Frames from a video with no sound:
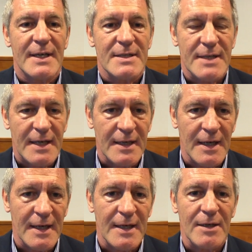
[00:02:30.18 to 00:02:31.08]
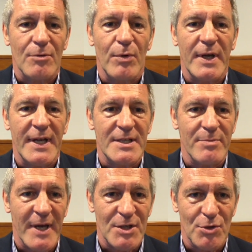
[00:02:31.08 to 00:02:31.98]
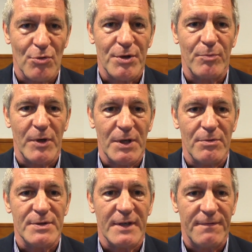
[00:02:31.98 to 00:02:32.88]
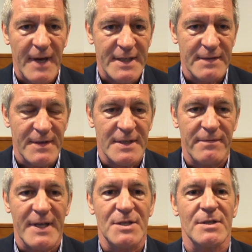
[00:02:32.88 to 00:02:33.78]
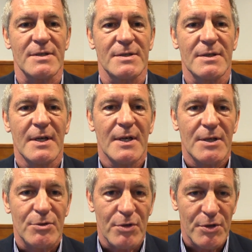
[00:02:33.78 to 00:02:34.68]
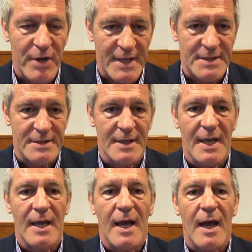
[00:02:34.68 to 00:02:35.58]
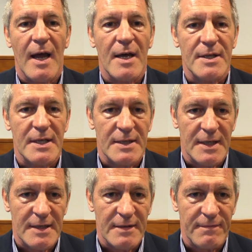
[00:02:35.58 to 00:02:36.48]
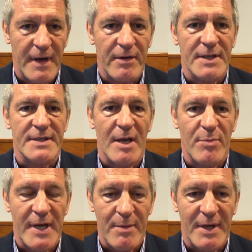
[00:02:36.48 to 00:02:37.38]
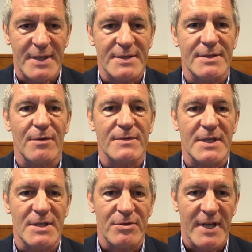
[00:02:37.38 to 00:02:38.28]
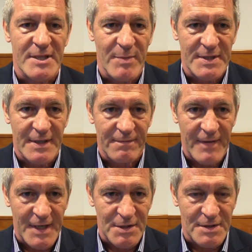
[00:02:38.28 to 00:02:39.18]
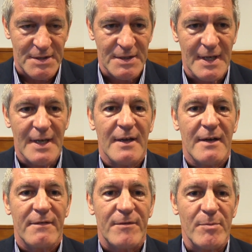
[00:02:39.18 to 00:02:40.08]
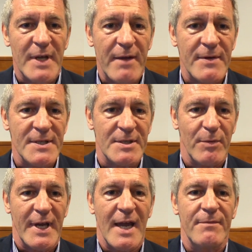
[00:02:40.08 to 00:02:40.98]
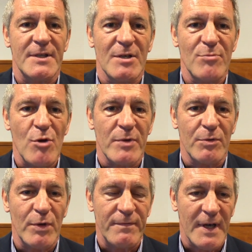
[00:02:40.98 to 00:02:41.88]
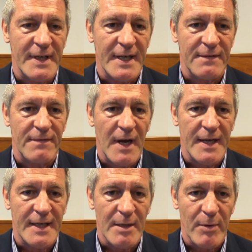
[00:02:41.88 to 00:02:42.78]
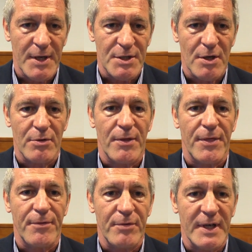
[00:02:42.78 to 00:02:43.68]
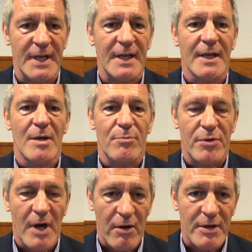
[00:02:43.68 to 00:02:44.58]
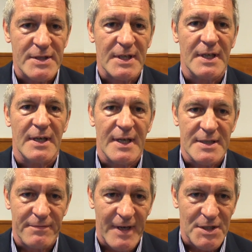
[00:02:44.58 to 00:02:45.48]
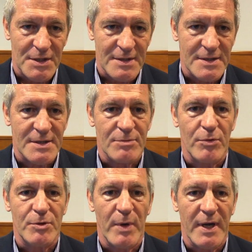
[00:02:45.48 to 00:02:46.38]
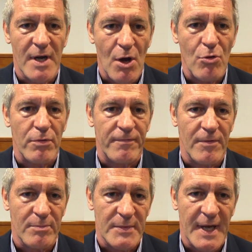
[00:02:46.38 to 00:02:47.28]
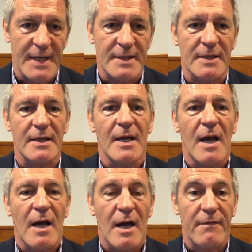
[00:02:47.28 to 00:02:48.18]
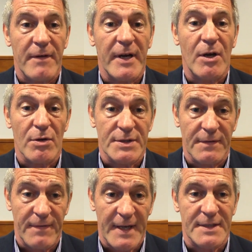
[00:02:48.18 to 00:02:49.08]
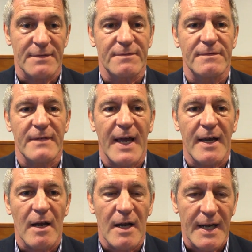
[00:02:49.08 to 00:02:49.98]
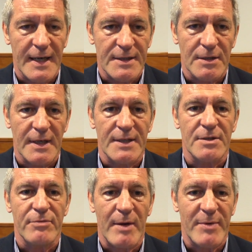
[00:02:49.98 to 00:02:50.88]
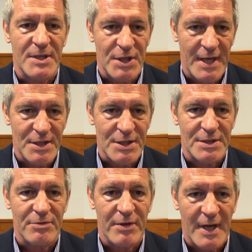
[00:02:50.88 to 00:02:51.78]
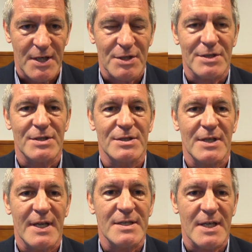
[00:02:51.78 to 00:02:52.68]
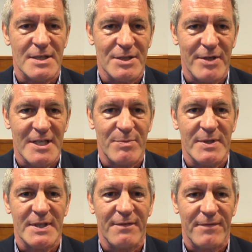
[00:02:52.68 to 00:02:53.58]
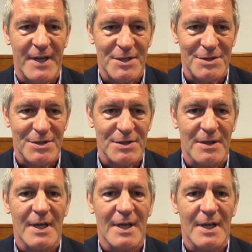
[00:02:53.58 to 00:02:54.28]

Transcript: Secondly, we need to make sure that we use effective interventions to address the various epidemics of sexually transmitted infections. From the evidence that we have at the moment, we've identified at WHO 3 priority interventions, which we know from data are very cost effective and are likely to lead to rapid changes and reductions in sexually transmitted infections.